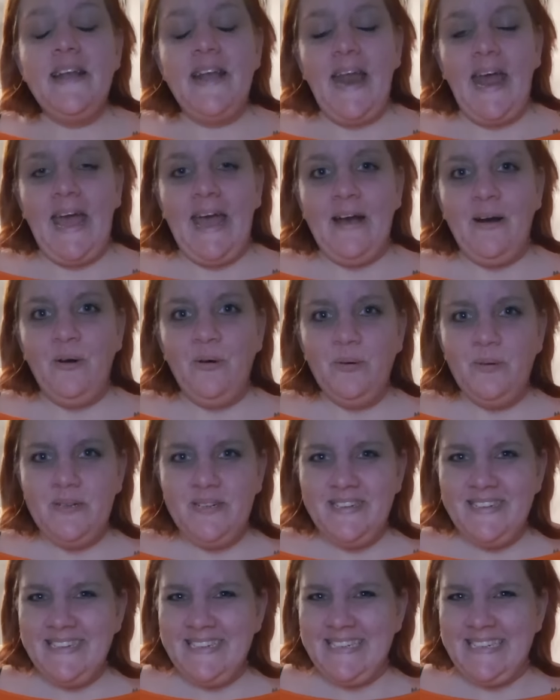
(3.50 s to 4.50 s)
Now,
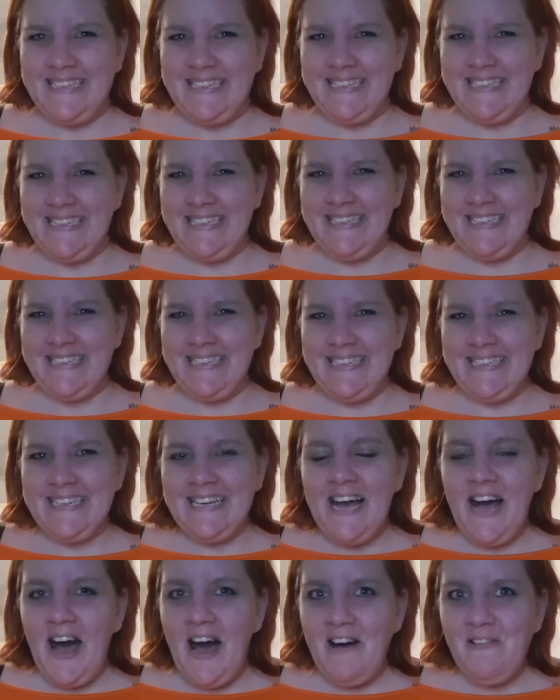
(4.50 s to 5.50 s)

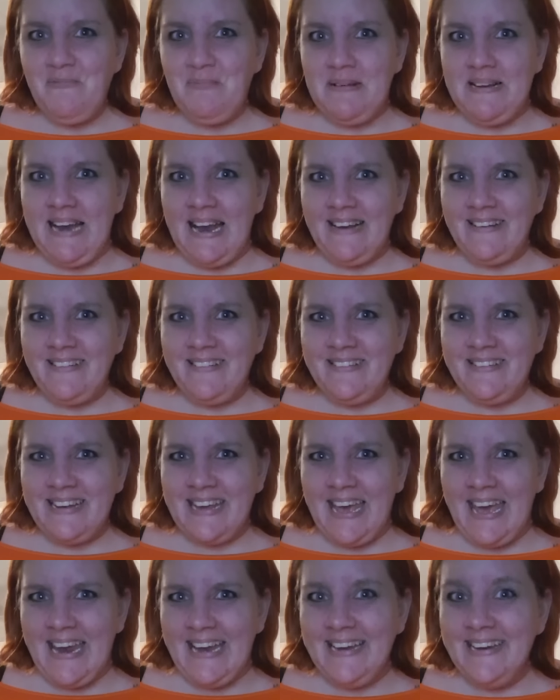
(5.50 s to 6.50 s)
I've been at it
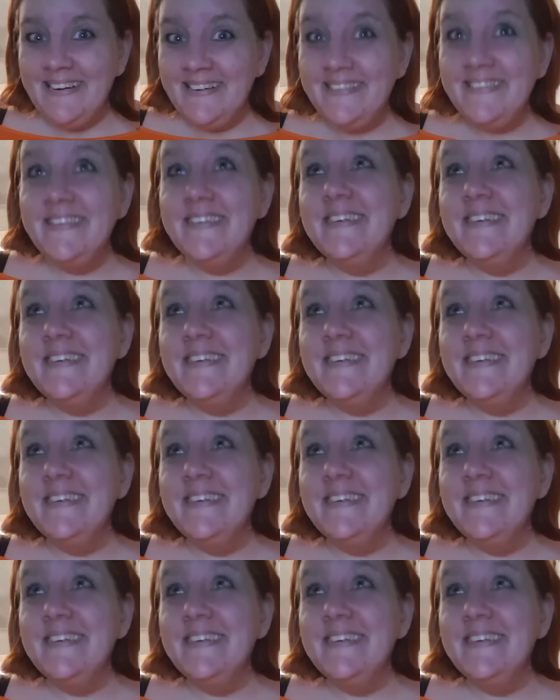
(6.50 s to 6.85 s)
again.